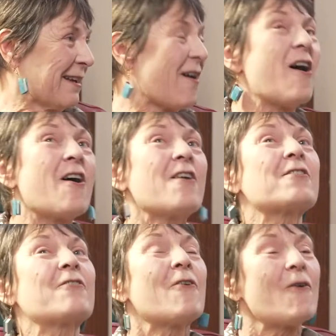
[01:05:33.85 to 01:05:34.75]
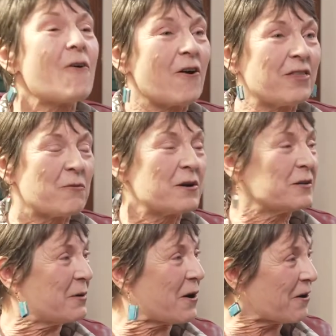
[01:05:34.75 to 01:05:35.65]
Hardcore. They wanted
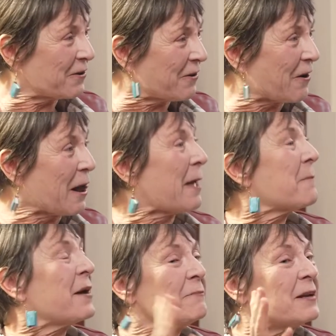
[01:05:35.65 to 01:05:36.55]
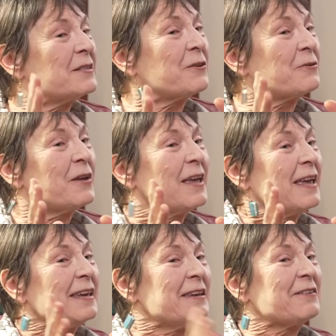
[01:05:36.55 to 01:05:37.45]
to be hardcore. But so,
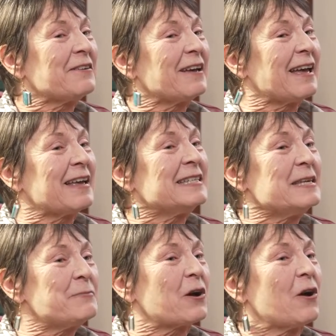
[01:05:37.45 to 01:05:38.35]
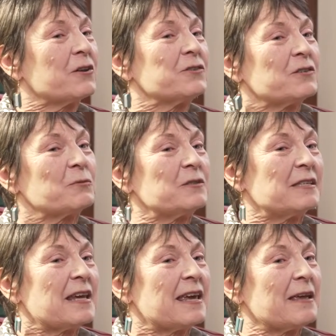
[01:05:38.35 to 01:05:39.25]
deep ecologists would
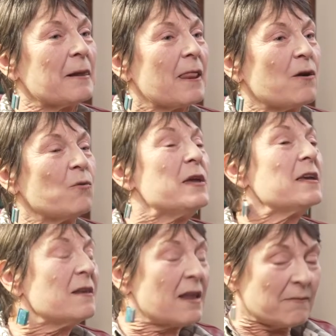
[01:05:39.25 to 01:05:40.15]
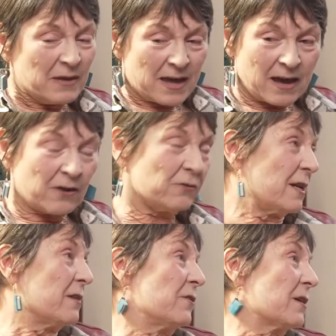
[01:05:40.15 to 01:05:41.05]
say we can be
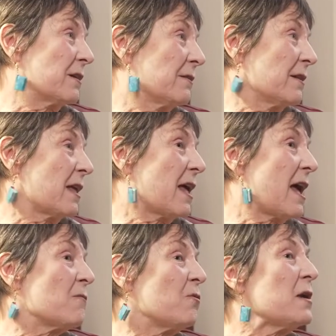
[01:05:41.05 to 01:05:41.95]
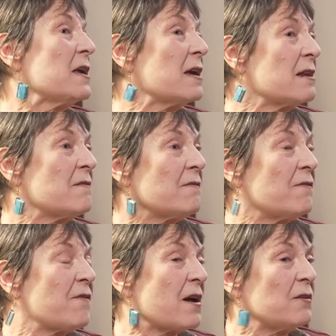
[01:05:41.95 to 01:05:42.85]
ecocentric, and we can
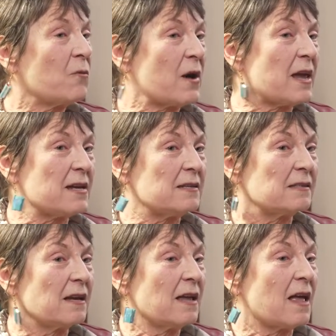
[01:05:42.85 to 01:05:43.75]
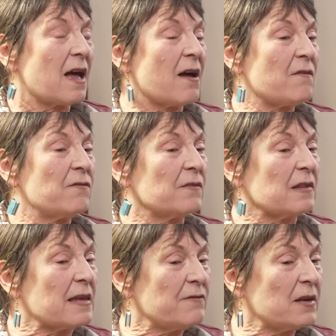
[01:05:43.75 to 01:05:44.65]
find ways of
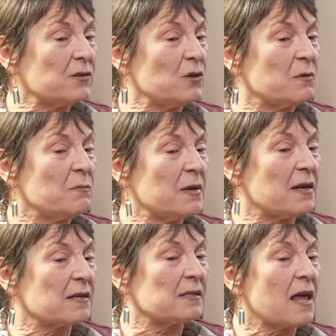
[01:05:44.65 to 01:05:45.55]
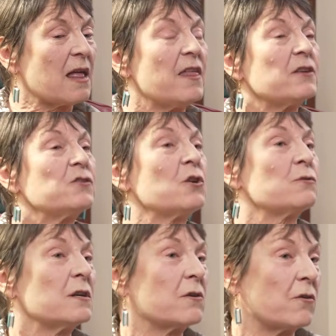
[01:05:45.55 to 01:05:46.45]
living as human beings that
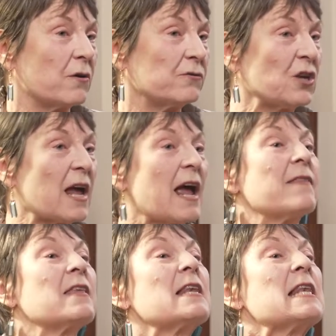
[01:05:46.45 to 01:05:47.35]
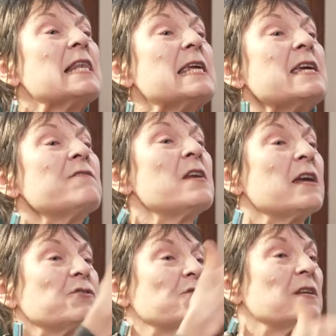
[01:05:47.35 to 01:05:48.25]
don't encroach and that leave
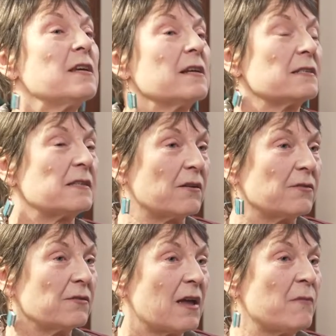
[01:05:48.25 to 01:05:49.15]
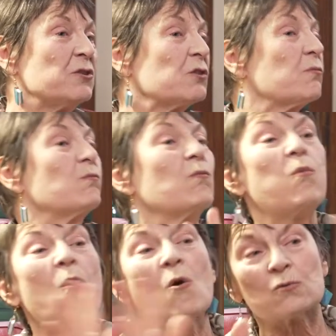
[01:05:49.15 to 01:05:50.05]
nature to heal itself. And we just
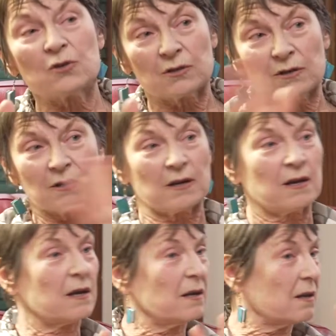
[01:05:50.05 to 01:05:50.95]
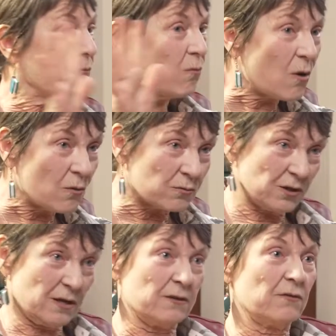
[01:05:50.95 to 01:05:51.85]
won't
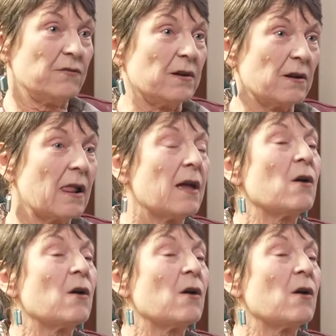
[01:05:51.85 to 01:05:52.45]
interfere.